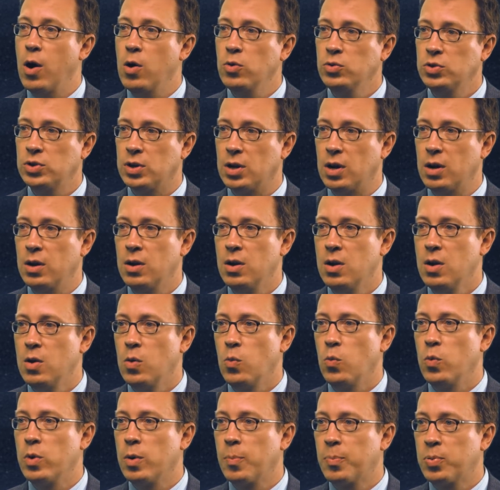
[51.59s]

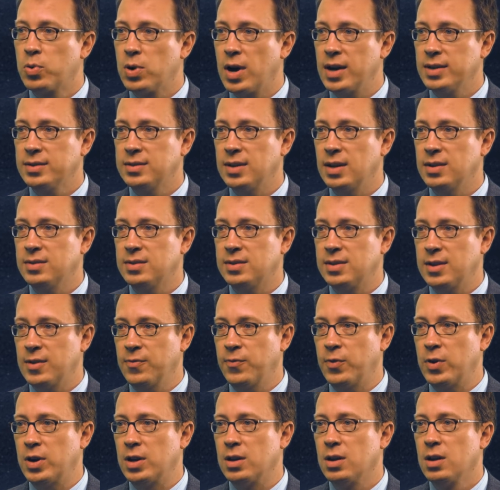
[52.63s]
OSHA will process
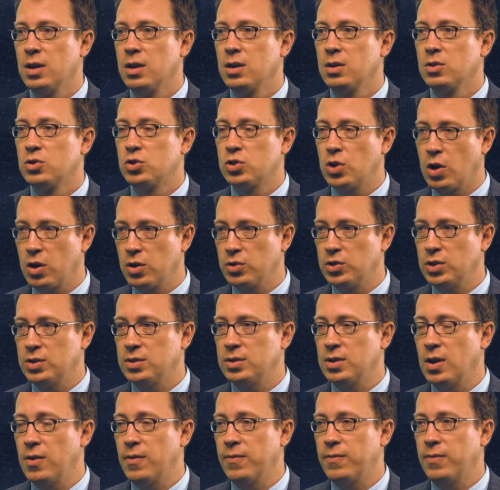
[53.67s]
different
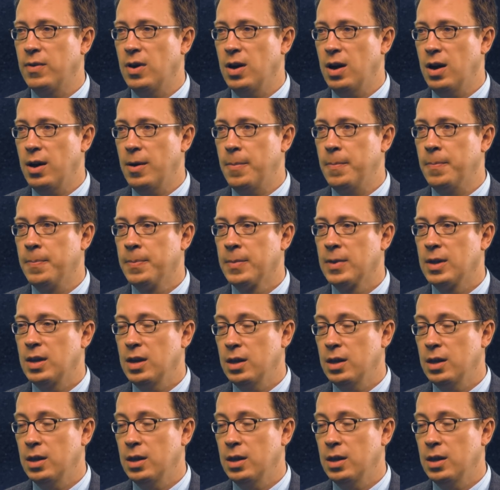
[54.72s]
charges of um,